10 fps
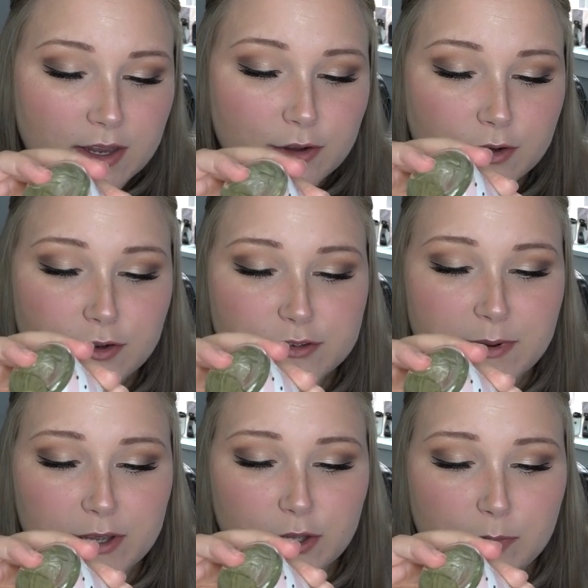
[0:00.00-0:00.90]
You can use
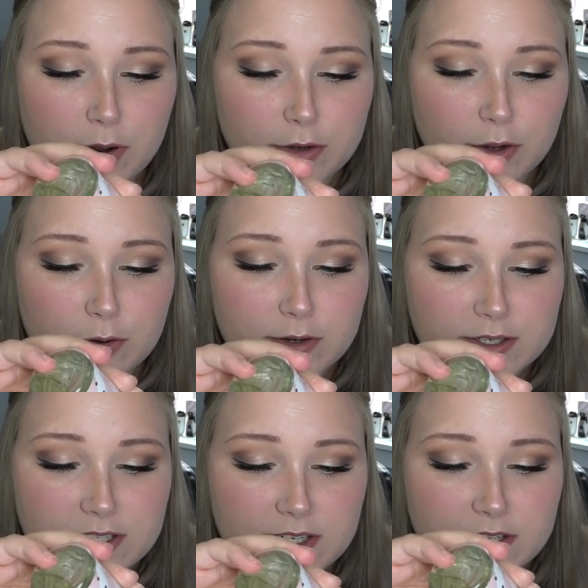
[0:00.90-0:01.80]
my coupon code
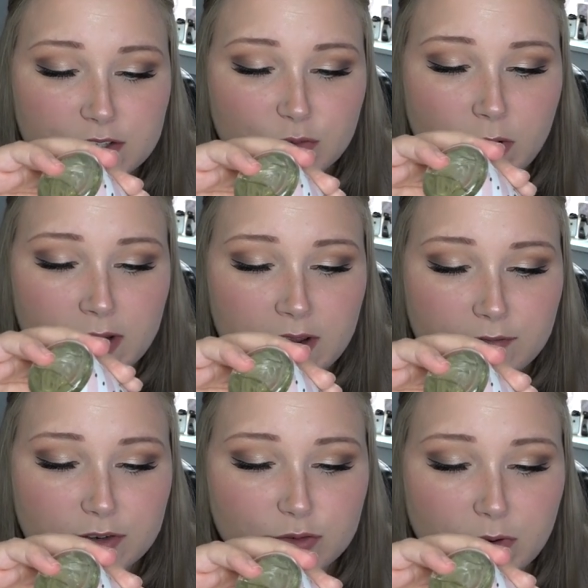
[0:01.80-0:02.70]
TIA20
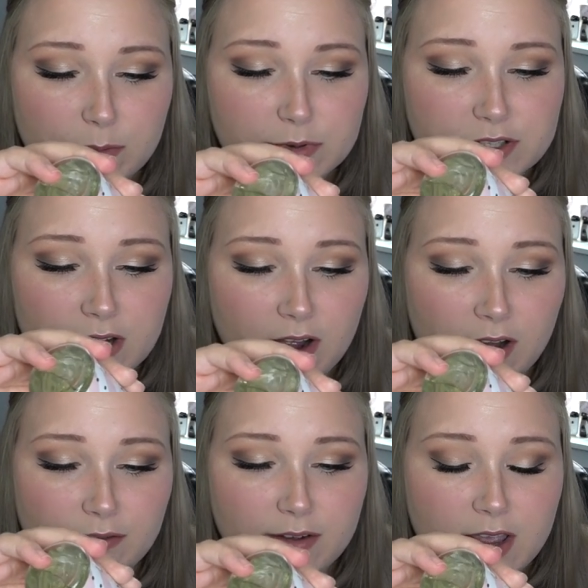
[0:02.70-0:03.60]
for 20%
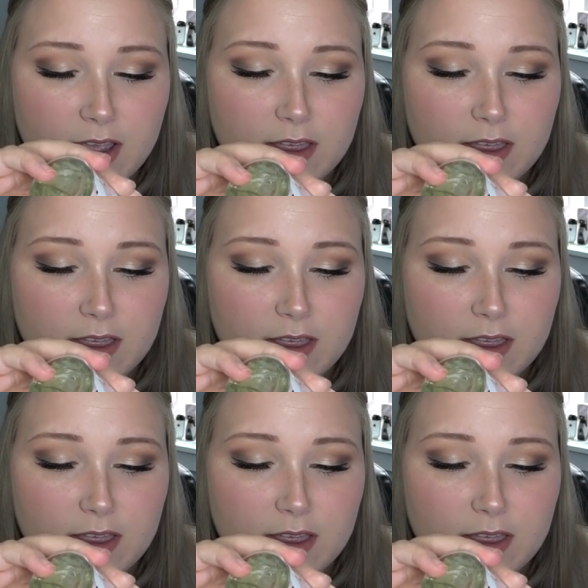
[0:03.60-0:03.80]
off